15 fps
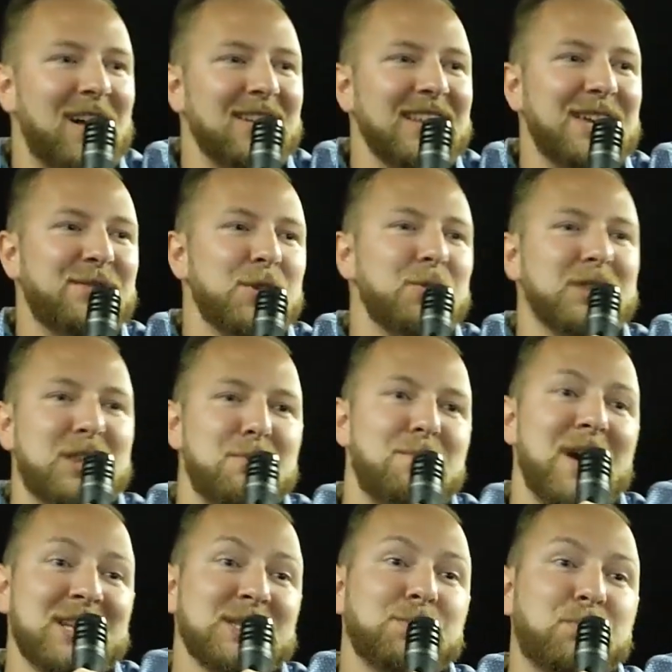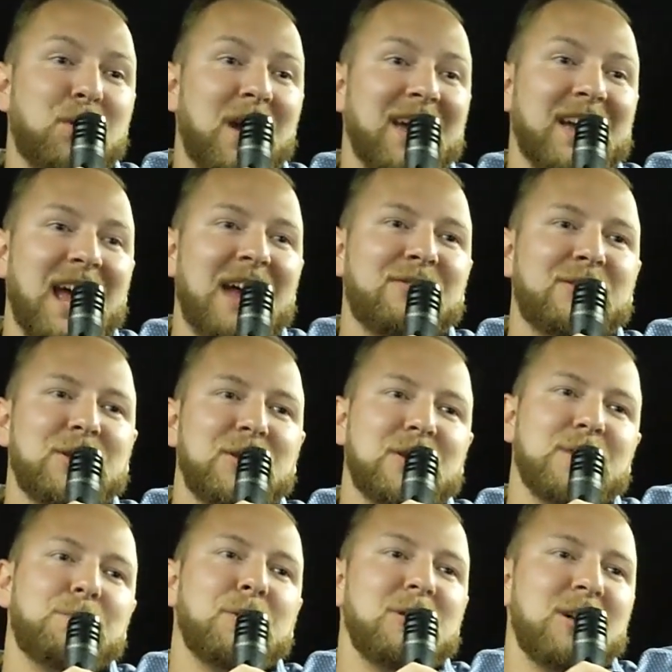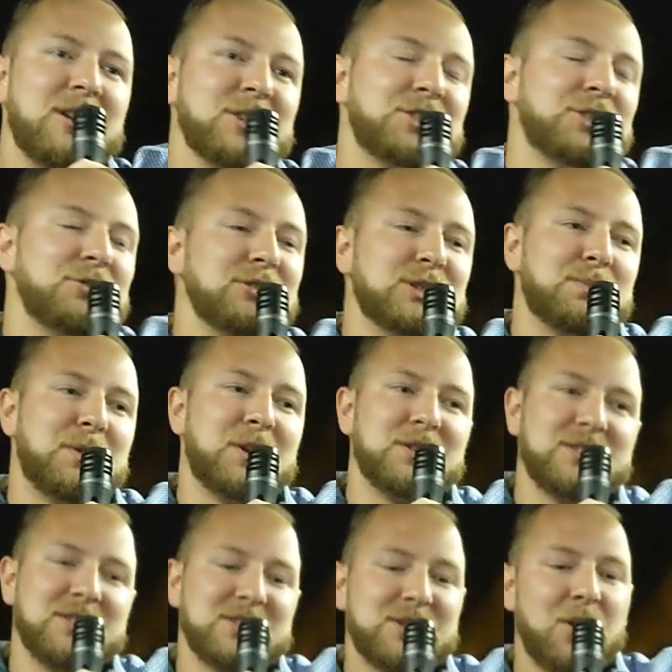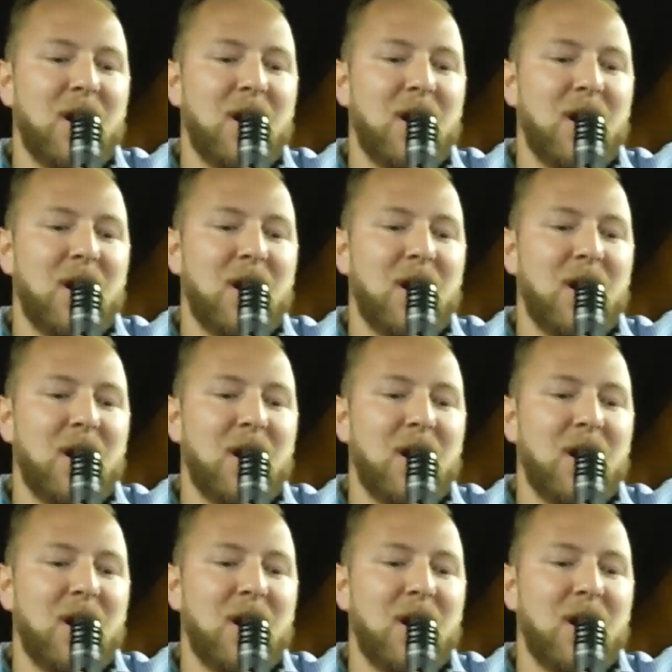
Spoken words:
but I'll leave you with the best prank ever you could pull on a Jewish person.